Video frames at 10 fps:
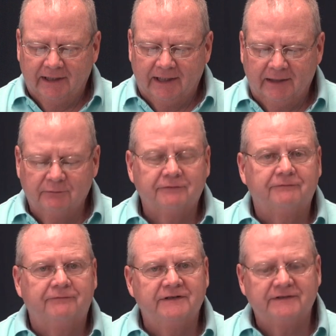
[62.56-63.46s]
He
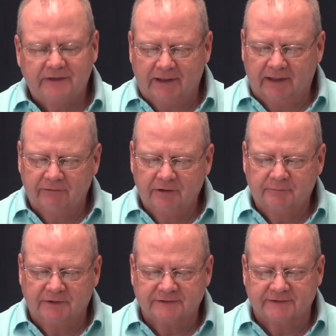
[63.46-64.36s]
would visit area
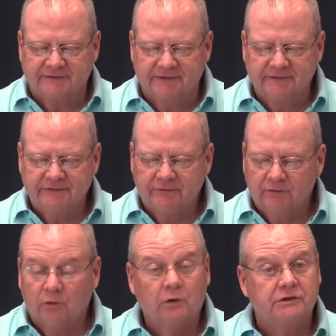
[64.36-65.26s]
businesses
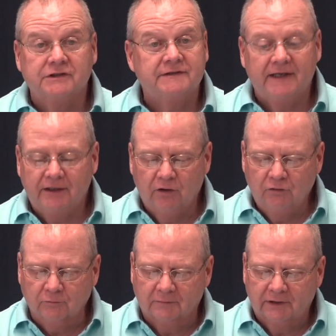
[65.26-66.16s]
or just stay
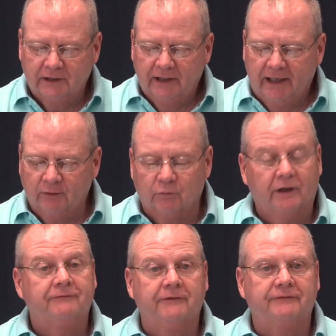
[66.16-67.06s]
home and
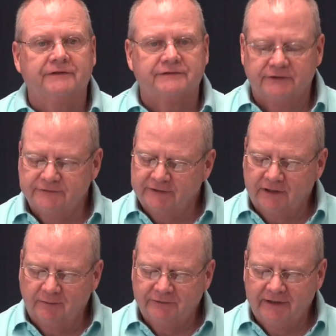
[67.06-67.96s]
wait for visitors to
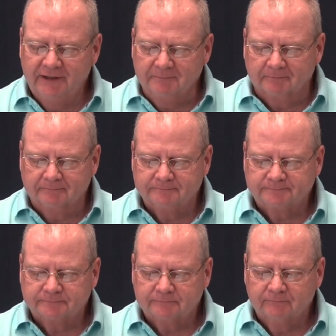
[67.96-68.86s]
come to him.
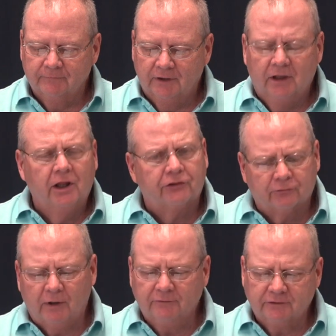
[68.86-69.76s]

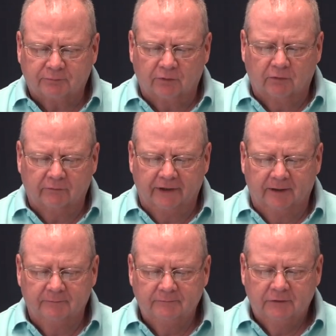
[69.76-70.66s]
Throughout the
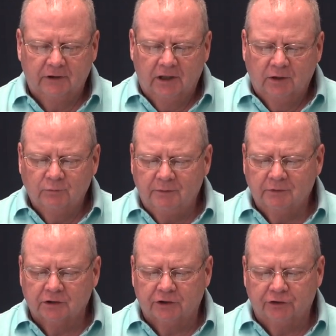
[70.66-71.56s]
program, we
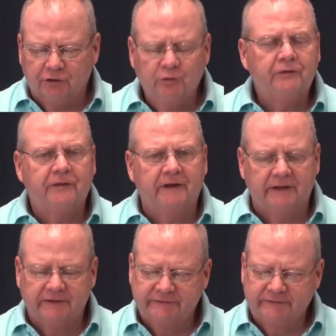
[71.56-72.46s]
would learn new
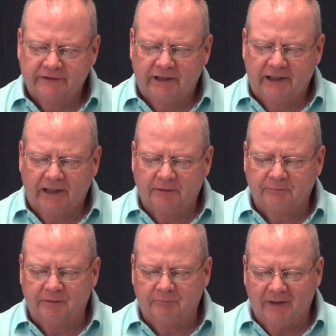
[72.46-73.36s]
things and
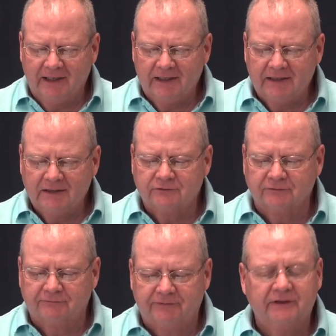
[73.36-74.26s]
be made
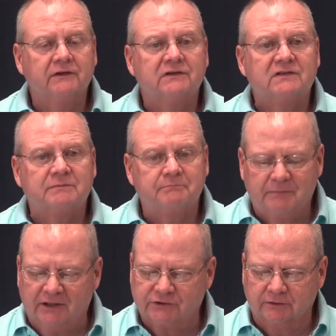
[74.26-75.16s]
to feel
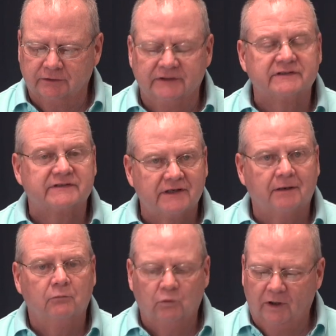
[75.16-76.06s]
special in
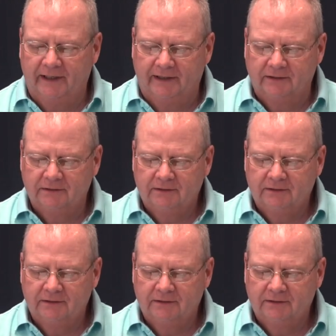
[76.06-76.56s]
some way.